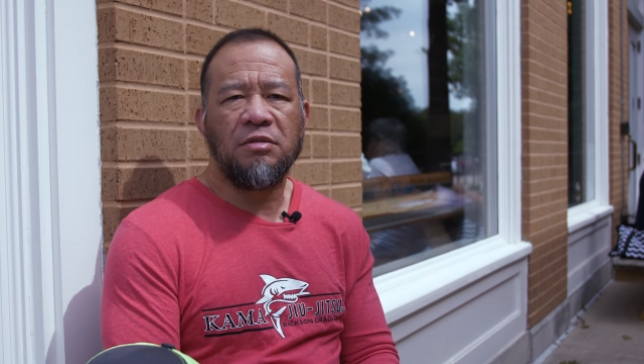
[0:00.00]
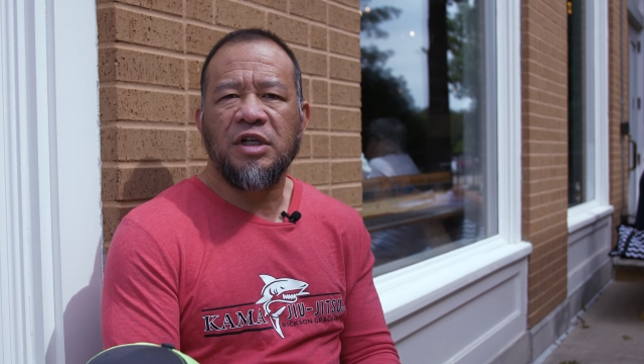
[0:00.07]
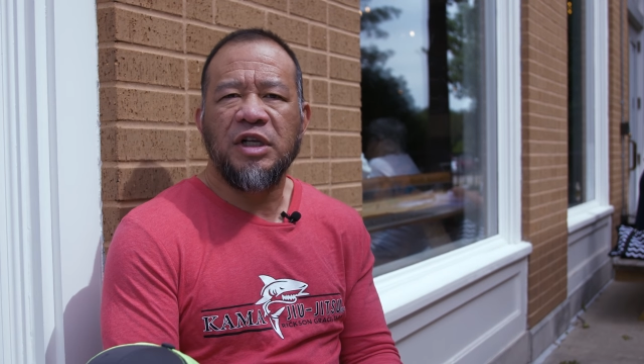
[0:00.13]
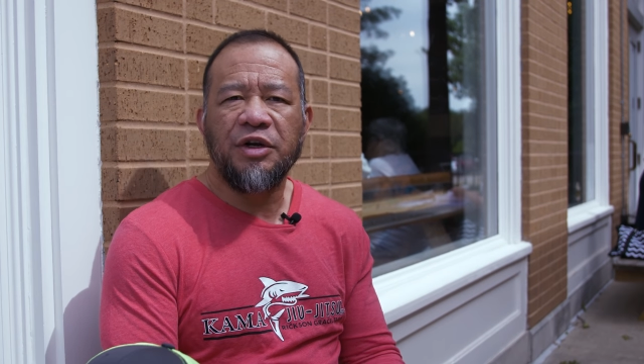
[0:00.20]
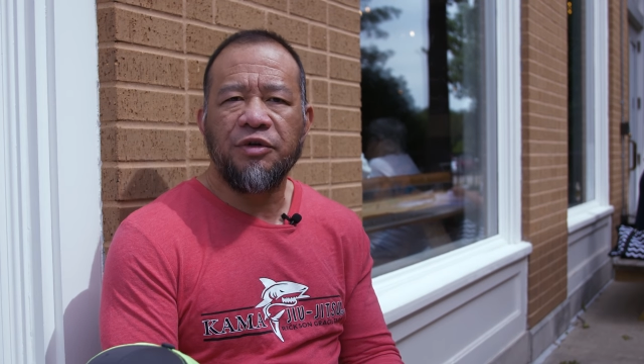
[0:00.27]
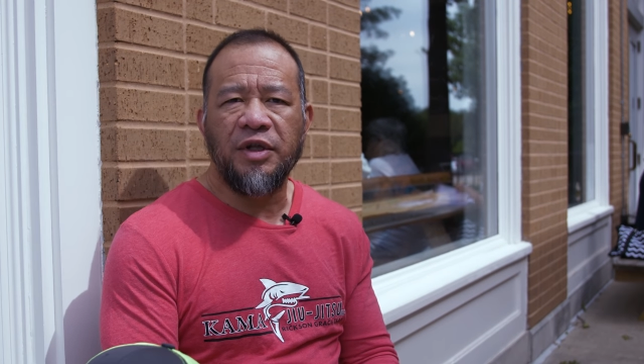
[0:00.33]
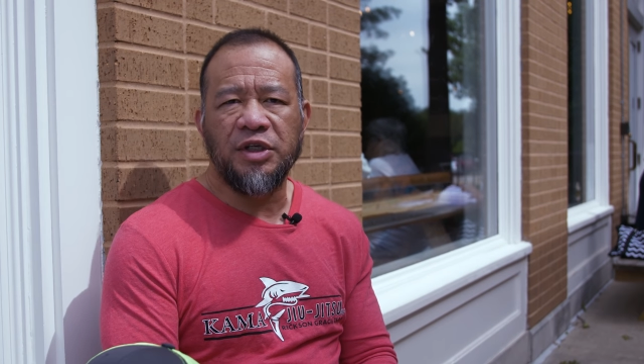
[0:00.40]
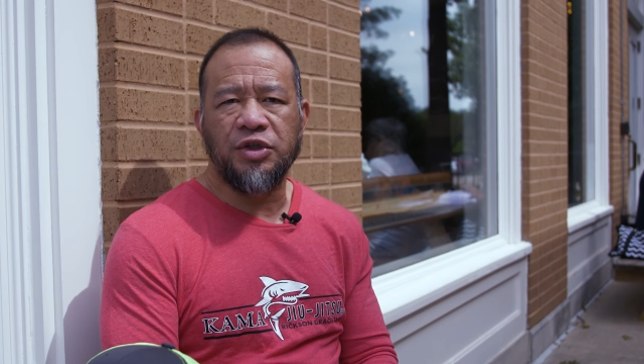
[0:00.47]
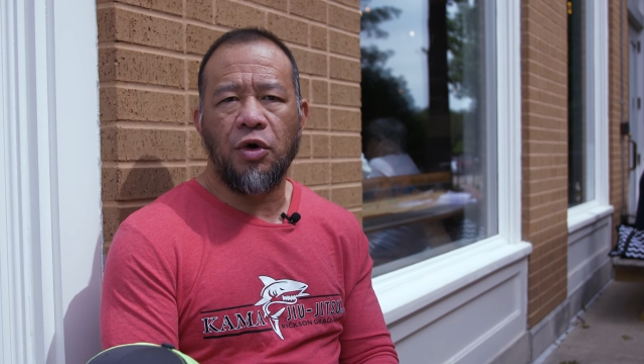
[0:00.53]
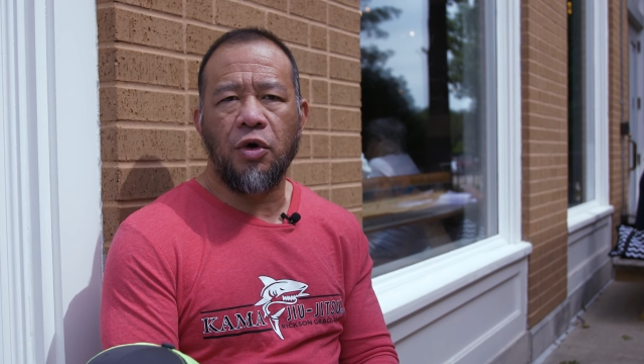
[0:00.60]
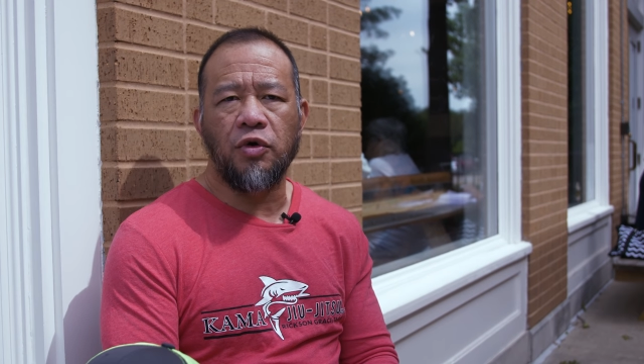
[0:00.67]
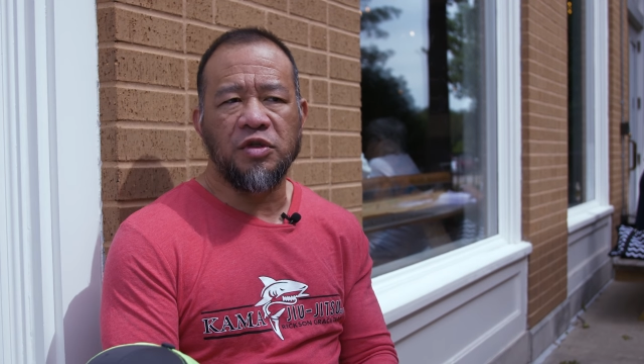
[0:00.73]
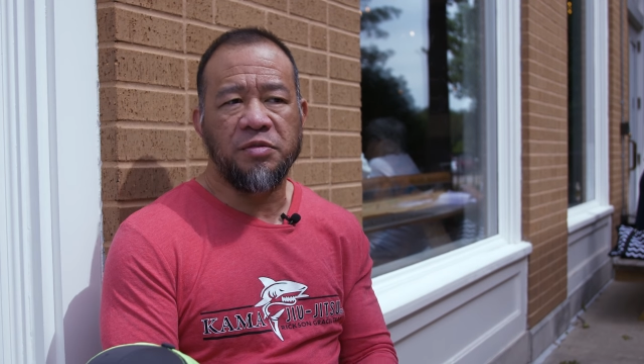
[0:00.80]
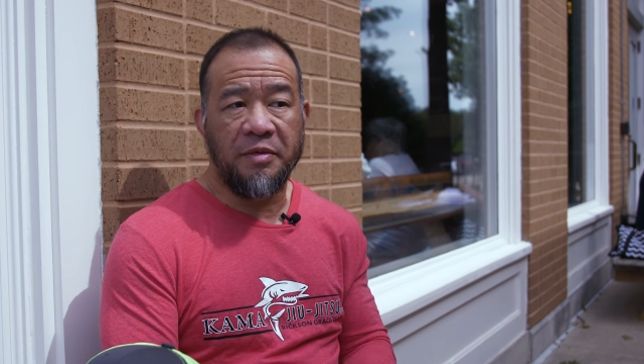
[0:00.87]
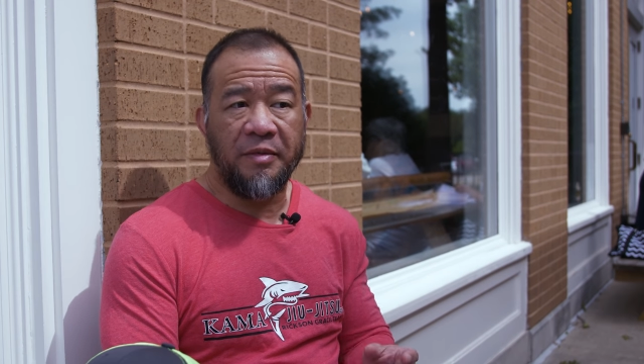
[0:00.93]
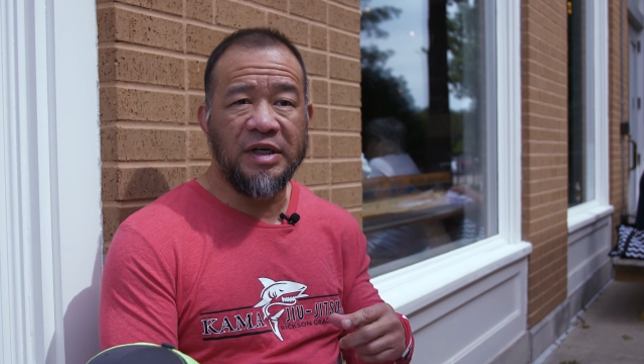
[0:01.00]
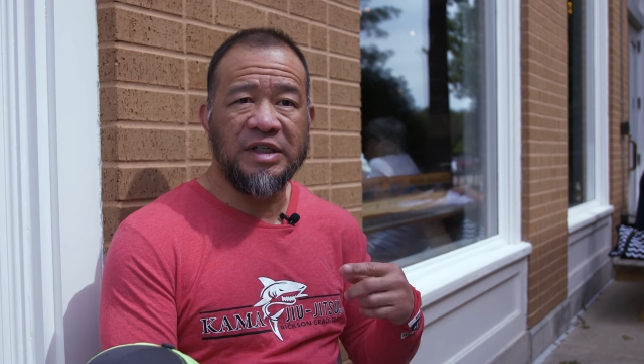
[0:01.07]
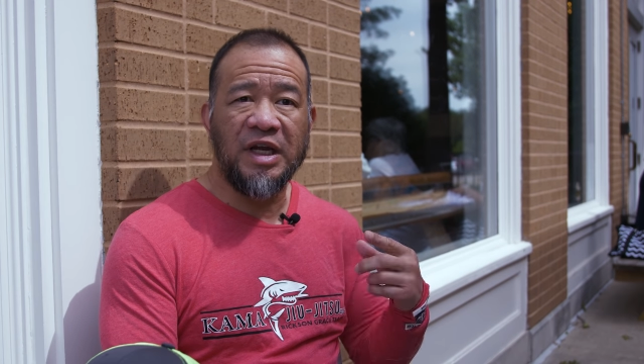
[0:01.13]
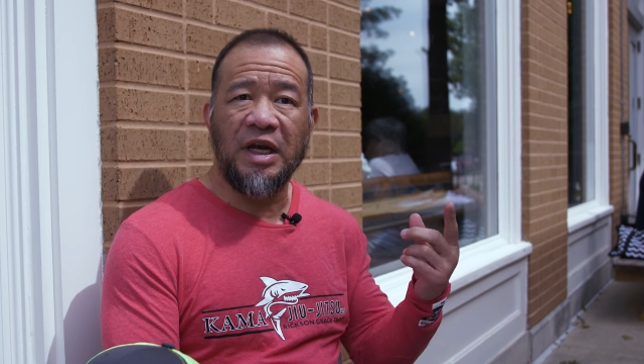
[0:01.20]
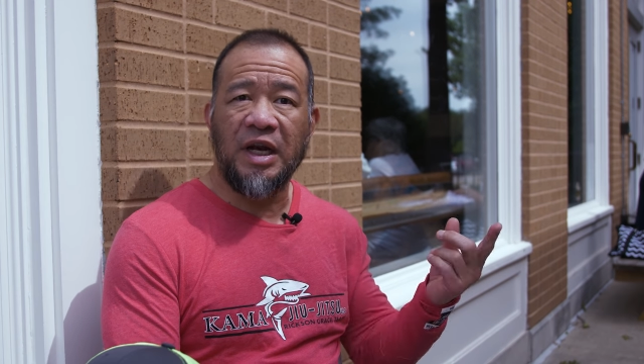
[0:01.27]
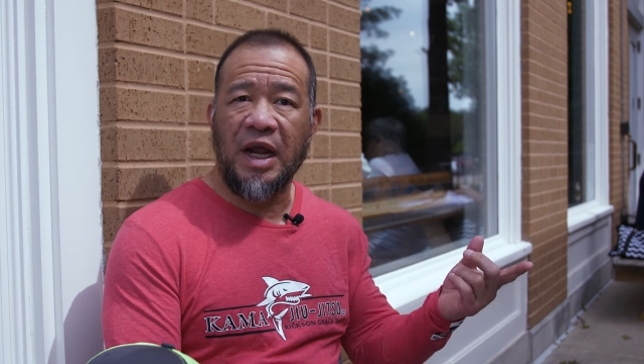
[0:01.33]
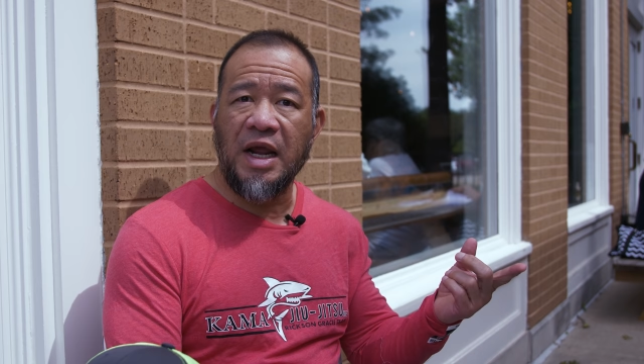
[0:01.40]
clear these hurdles, but my
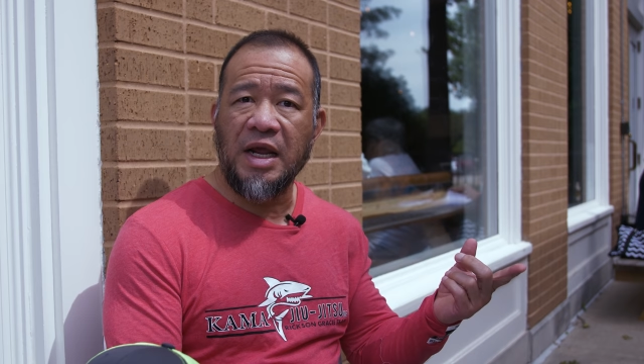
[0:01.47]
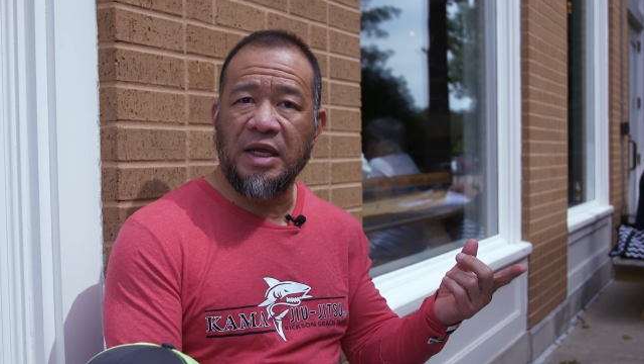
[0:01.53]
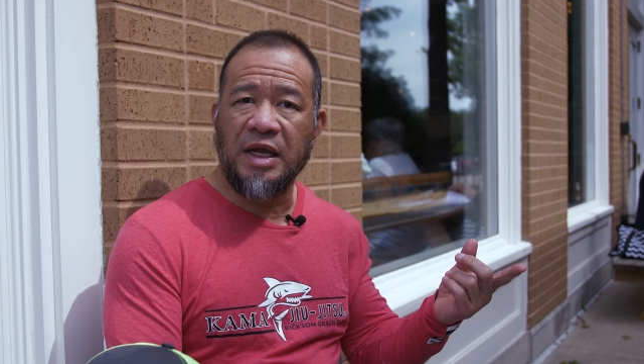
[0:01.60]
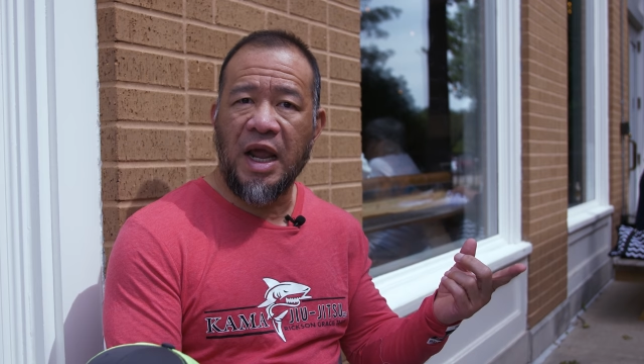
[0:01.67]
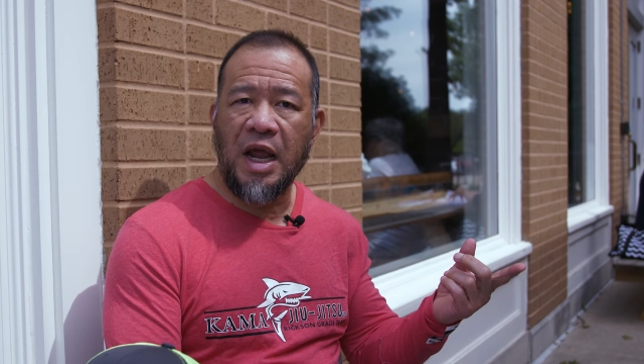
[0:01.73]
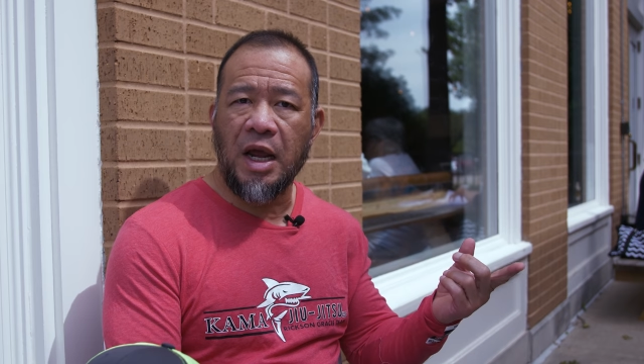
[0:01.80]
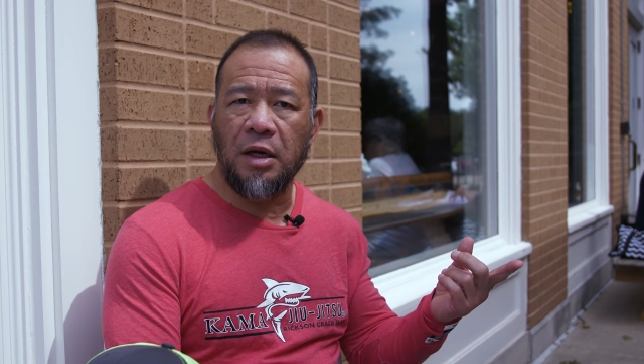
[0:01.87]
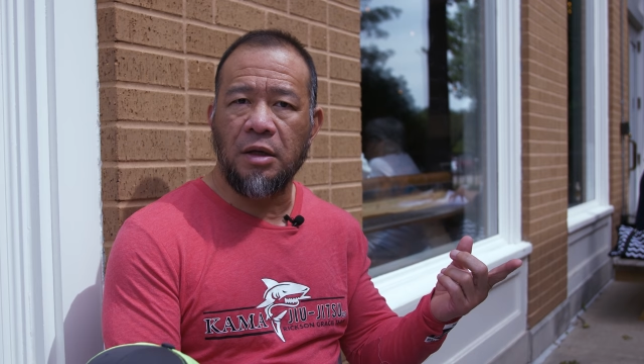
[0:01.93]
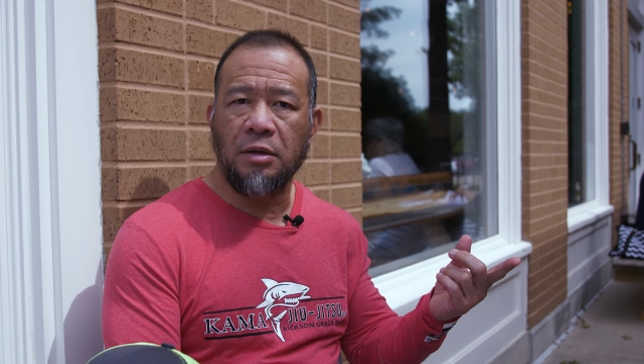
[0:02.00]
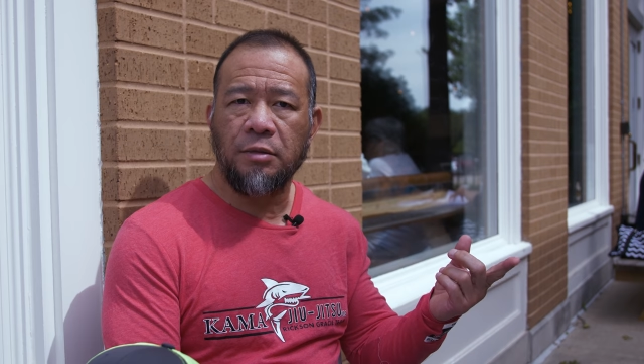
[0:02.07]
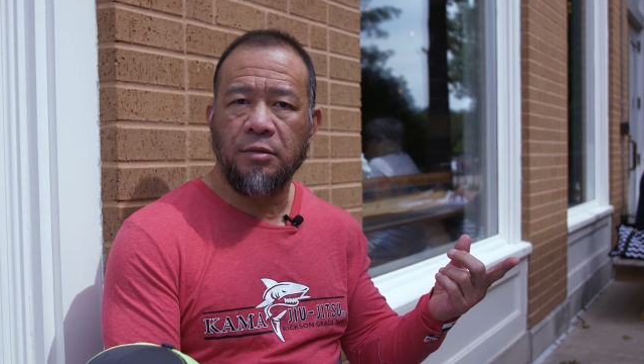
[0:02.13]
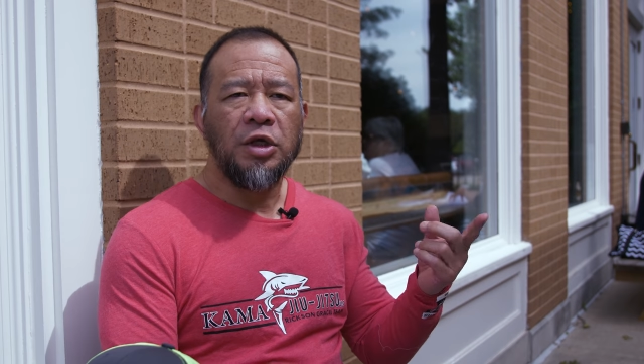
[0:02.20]
son A can.